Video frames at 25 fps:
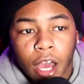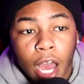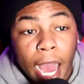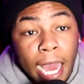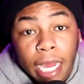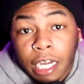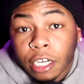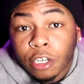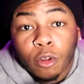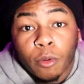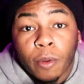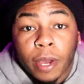
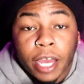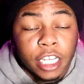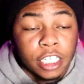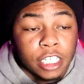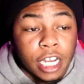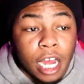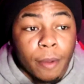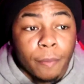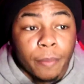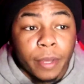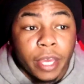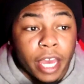I didn't know what age
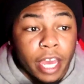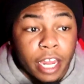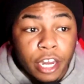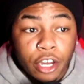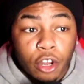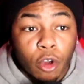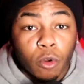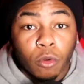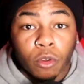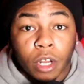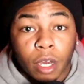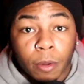I'd be at
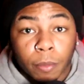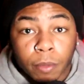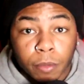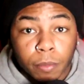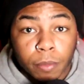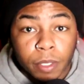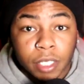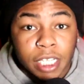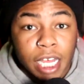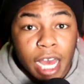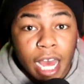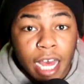no number
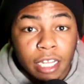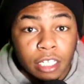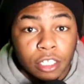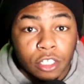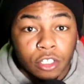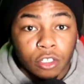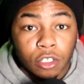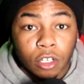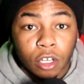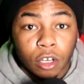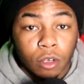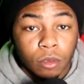besides,
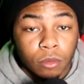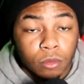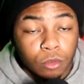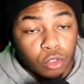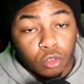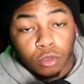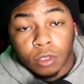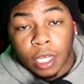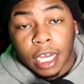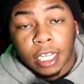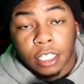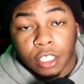you know,
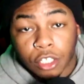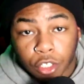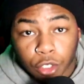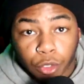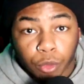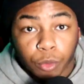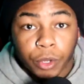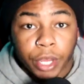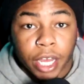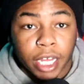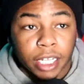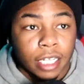
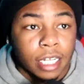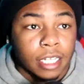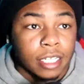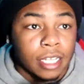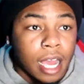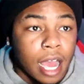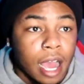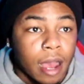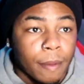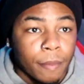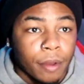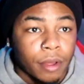2003 at that
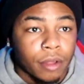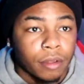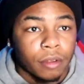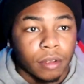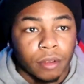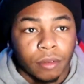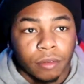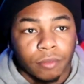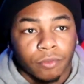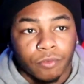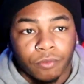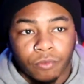time,
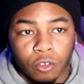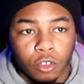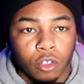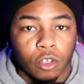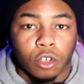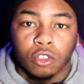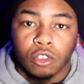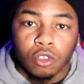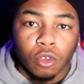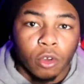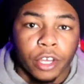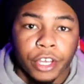uh, you
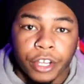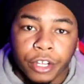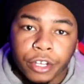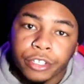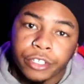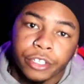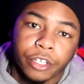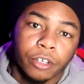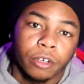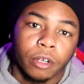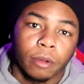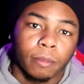know, 12
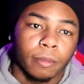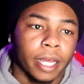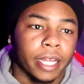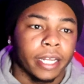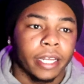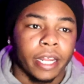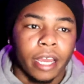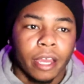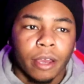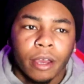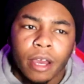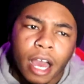years old. I'm like,
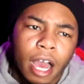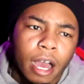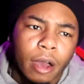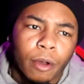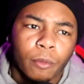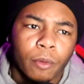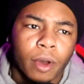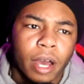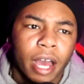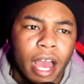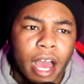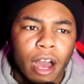dang, how,
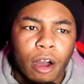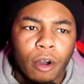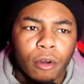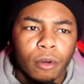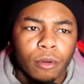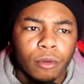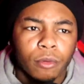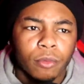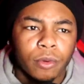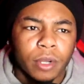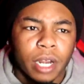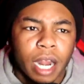what, how
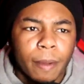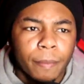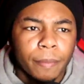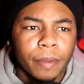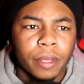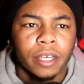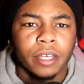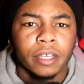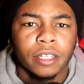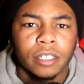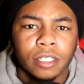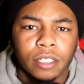old would I
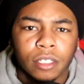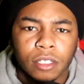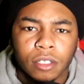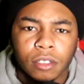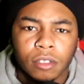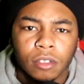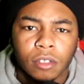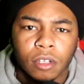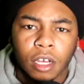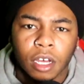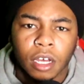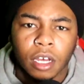be in
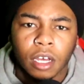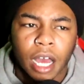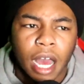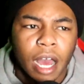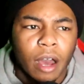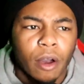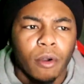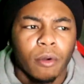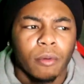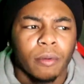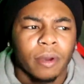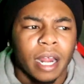uh,
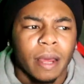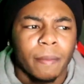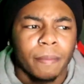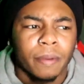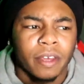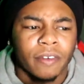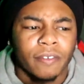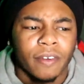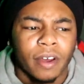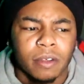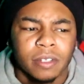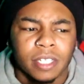how old would I
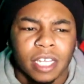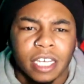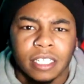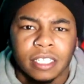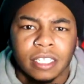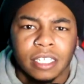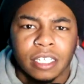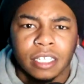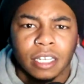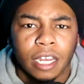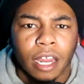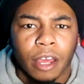be if I was
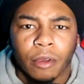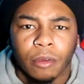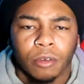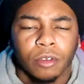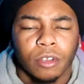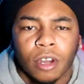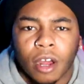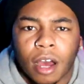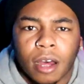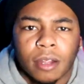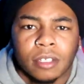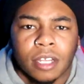18? Like,
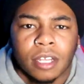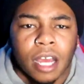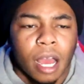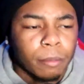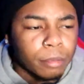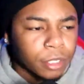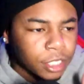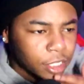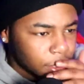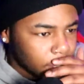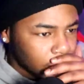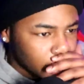you know, I am
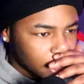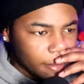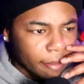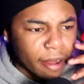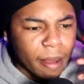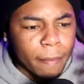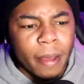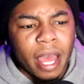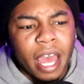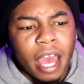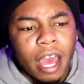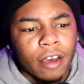just thinking
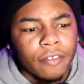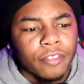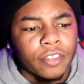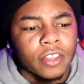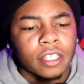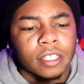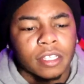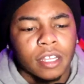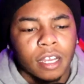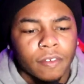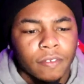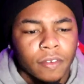about math and
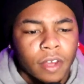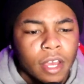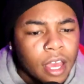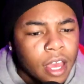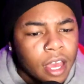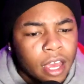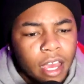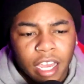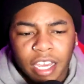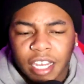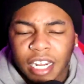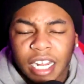stuff.
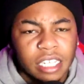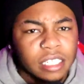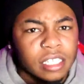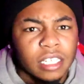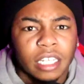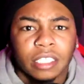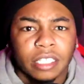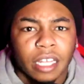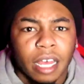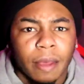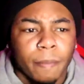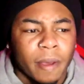And I
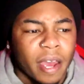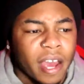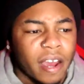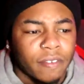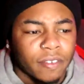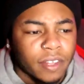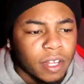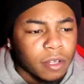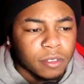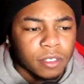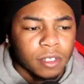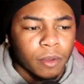sucked at math.
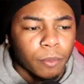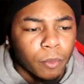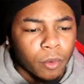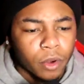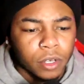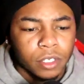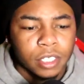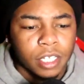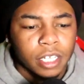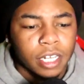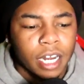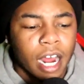That was the
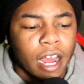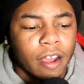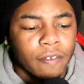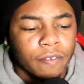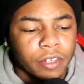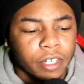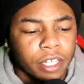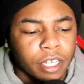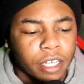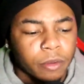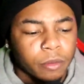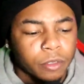worst thing I ever
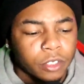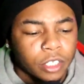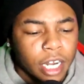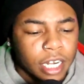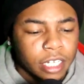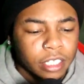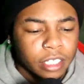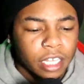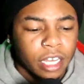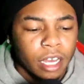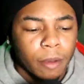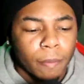did was try
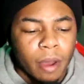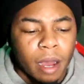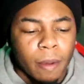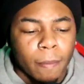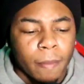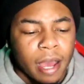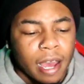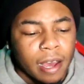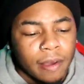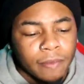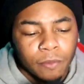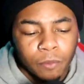to think about
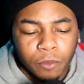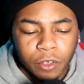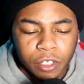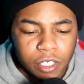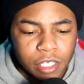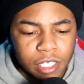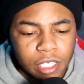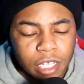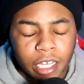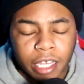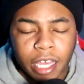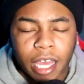math when you
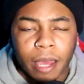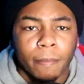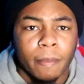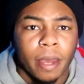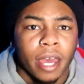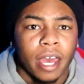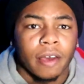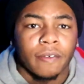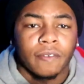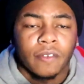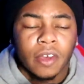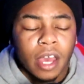suck at
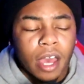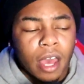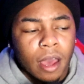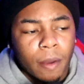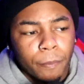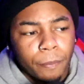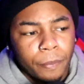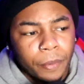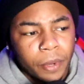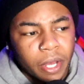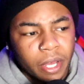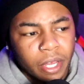math.
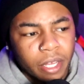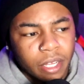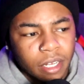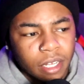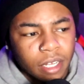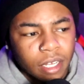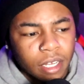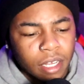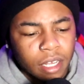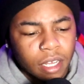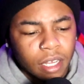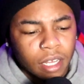But
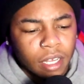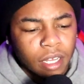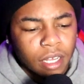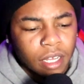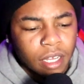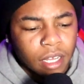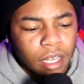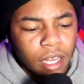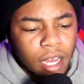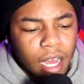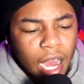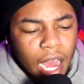
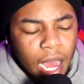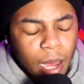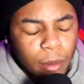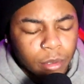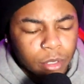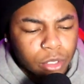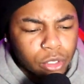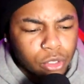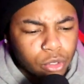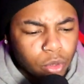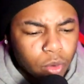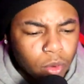I
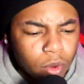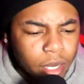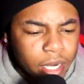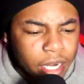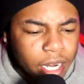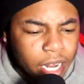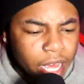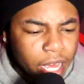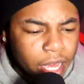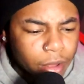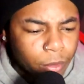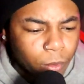was doing
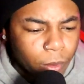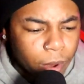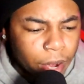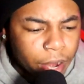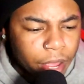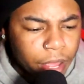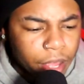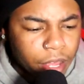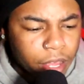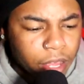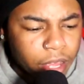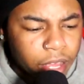that,
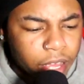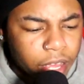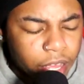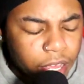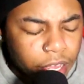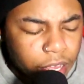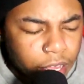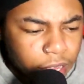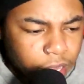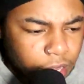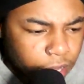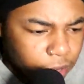right?
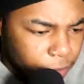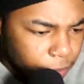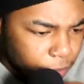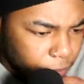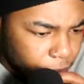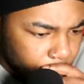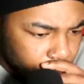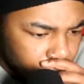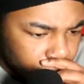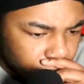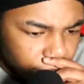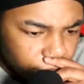
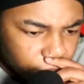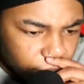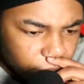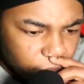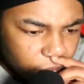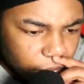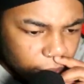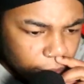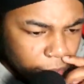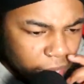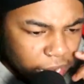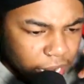And
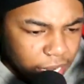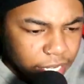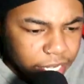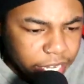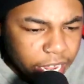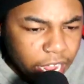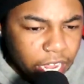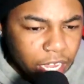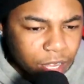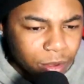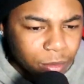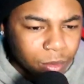my
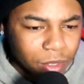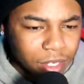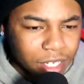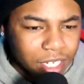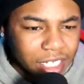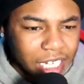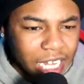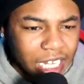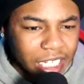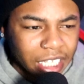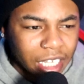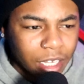date
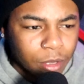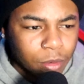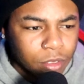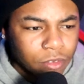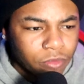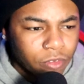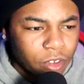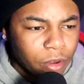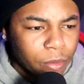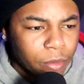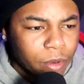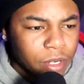was, I think it was
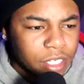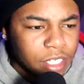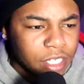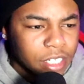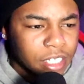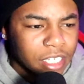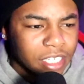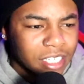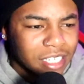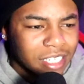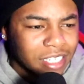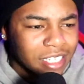February
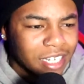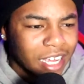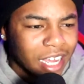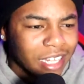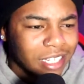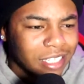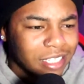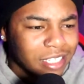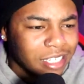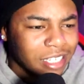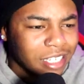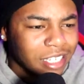6,
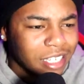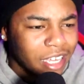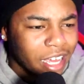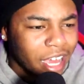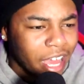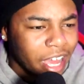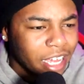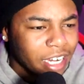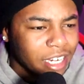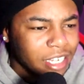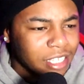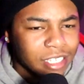
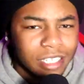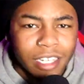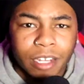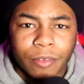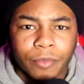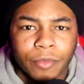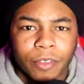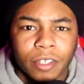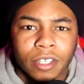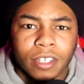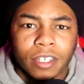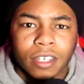1980
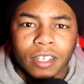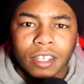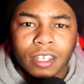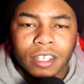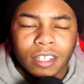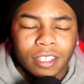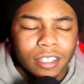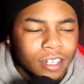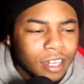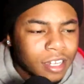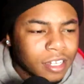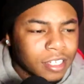something.
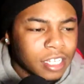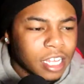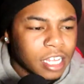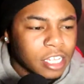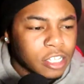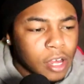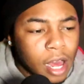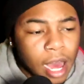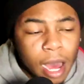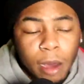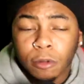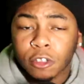You know what I'm saying?
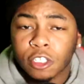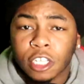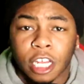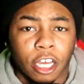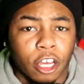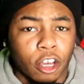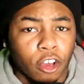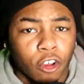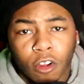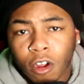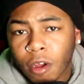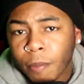So I was
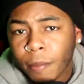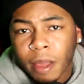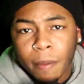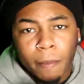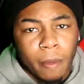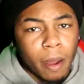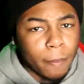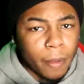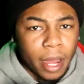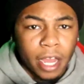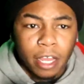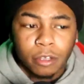like girl, man.
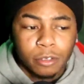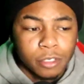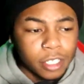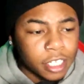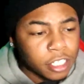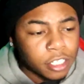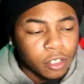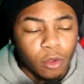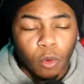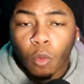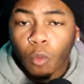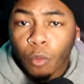My bio
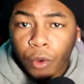said some